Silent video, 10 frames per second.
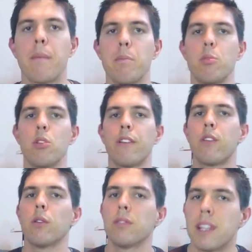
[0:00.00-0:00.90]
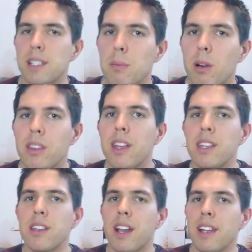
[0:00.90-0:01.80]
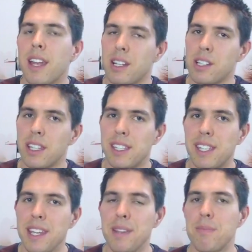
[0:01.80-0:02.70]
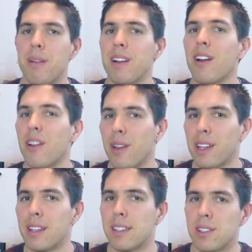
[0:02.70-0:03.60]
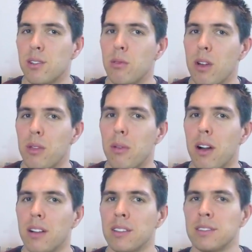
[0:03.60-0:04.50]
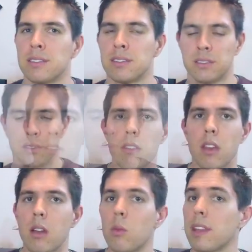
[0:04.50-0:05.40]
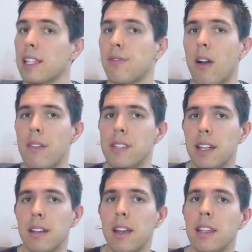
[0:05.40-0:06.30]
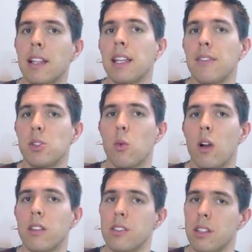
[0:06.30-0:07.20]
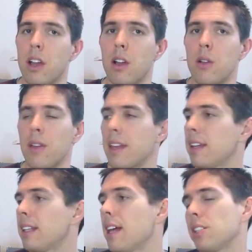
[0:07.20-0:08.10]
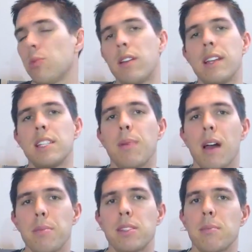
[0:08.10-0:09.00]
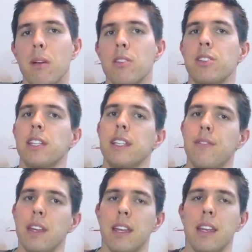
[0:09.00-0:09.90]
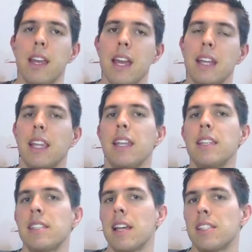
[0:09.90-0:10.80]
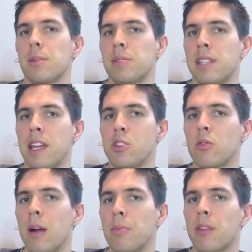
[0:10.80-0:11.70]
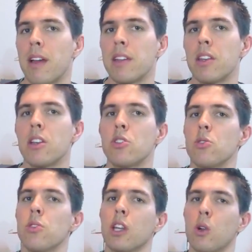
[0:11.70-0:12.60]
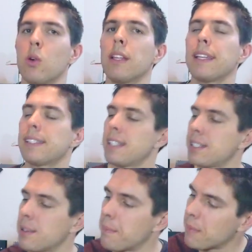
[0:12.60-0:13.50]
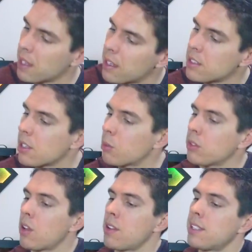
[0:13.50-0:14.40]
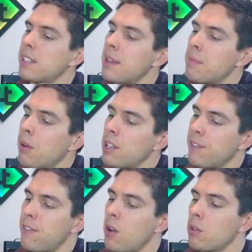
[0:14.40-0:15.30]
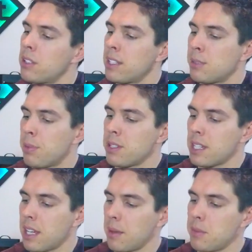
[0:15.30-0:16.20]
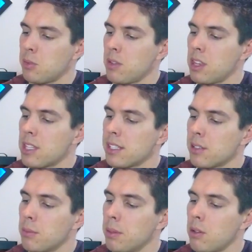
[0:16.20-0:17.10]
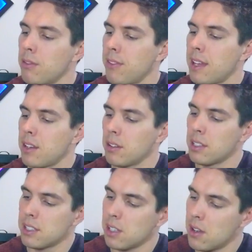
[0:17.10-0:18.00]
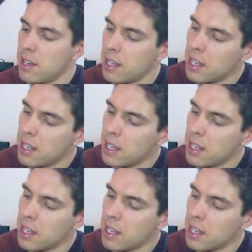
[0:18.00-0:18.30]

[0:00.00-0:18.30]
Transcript: Beautiful. There's a mod that you can't actually see, but I reckon it's still worthwhile. Well, that's 5 down and that leaves 1 to go. And our last one is perhaps the most significant, and that is a substantial upgrade to the cooling system. So we'll notice that by default, this printer comes with this little blower fan on the side